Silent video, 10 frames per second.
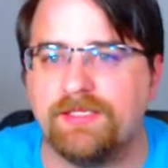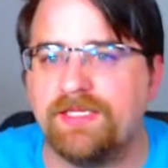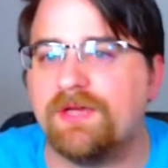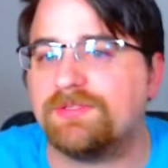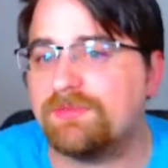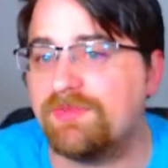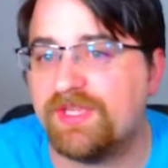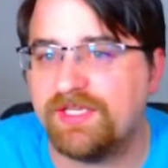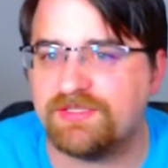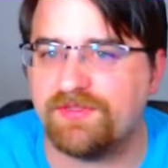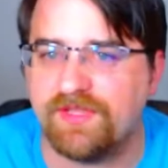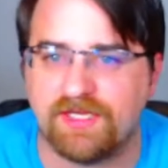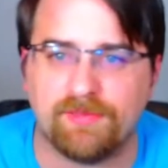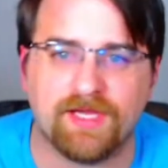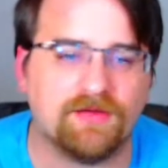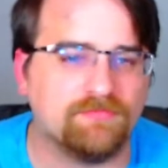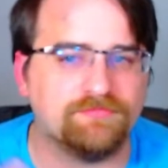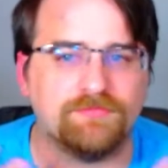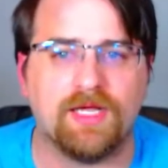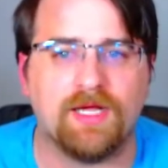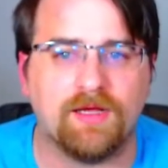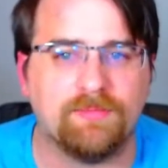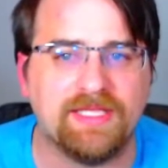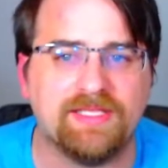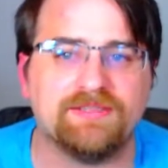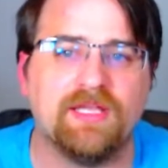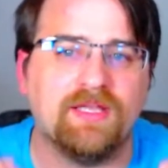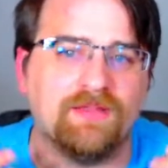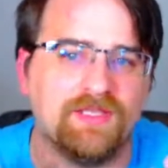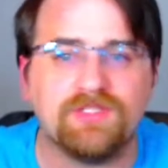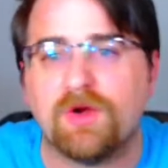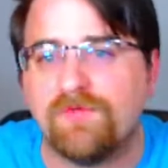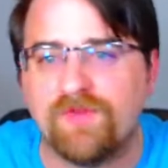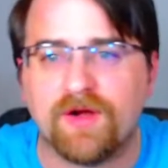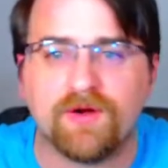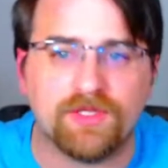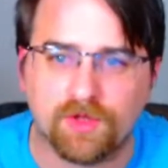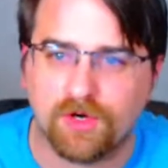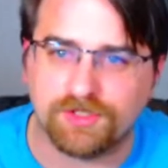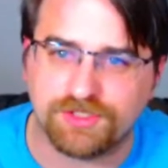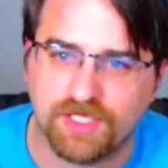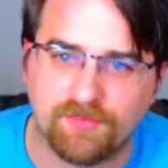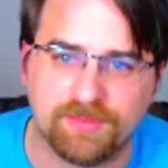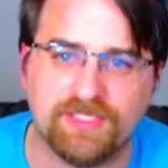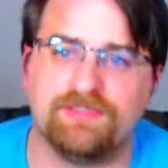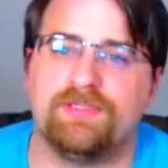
Now, some things to think about is these are very large companies.